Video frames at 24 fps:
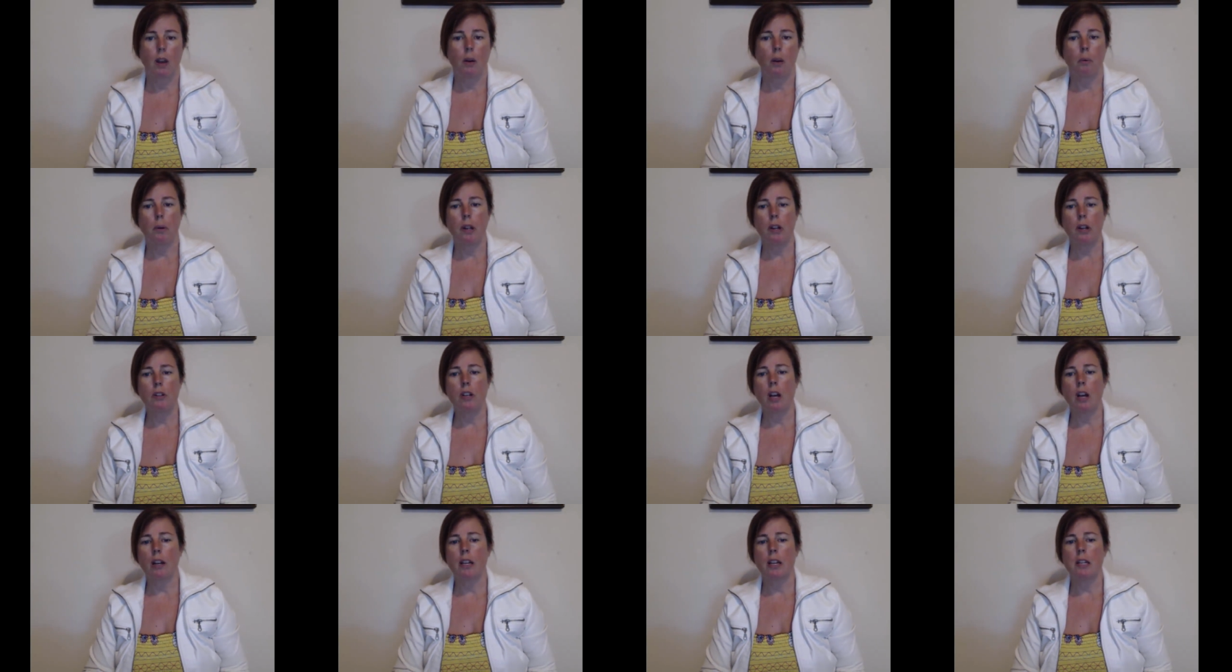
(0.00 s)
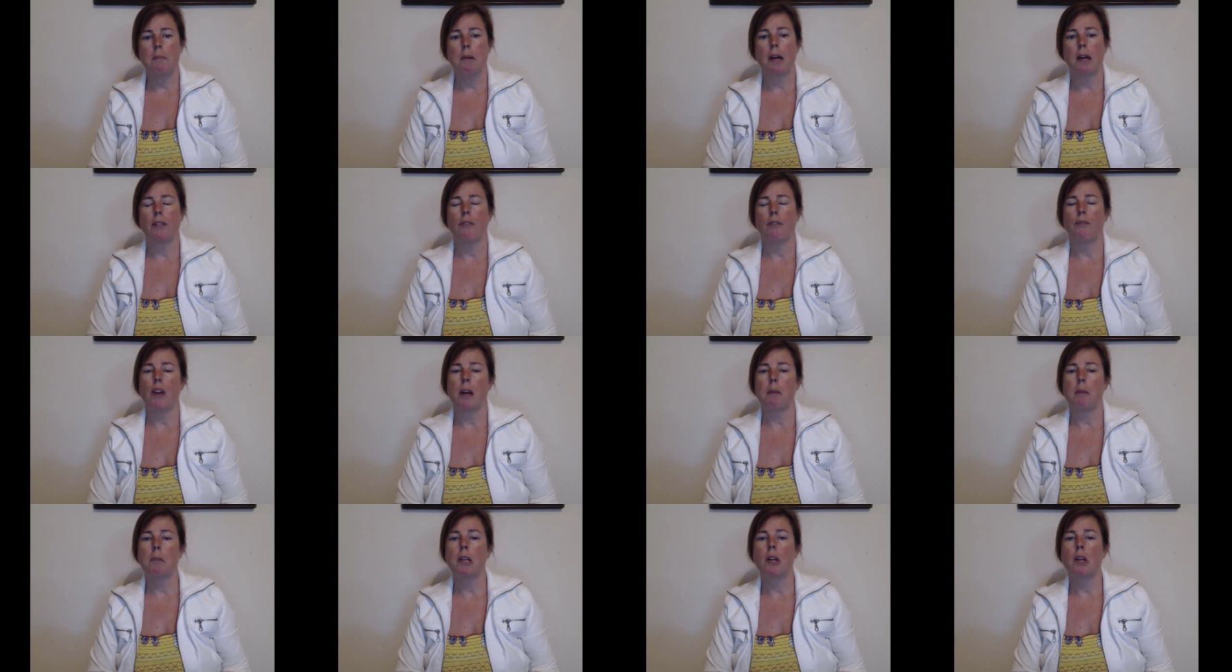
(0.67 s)
We are talking about the
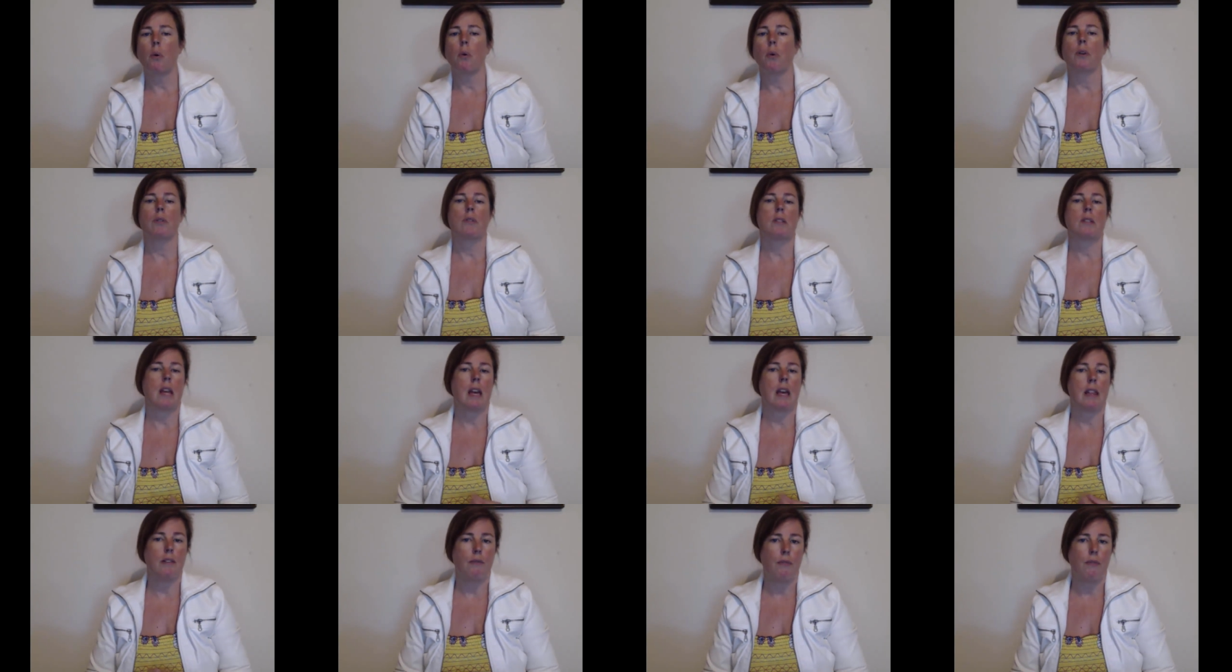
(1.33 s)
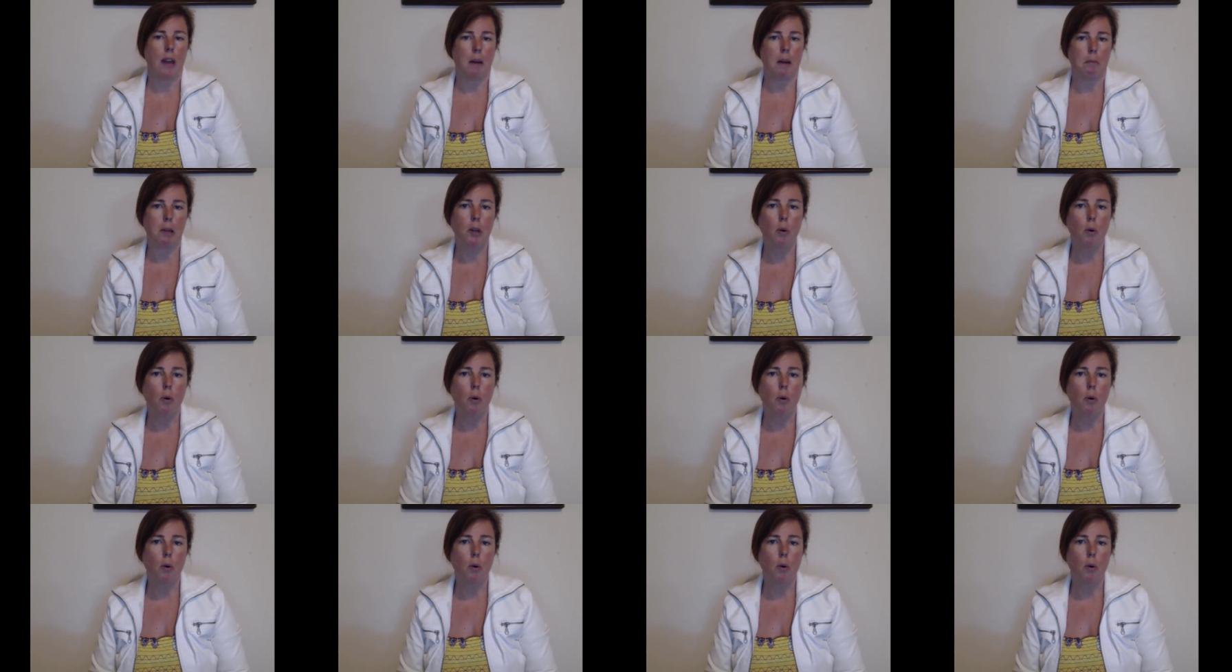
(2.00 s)
family courts and the family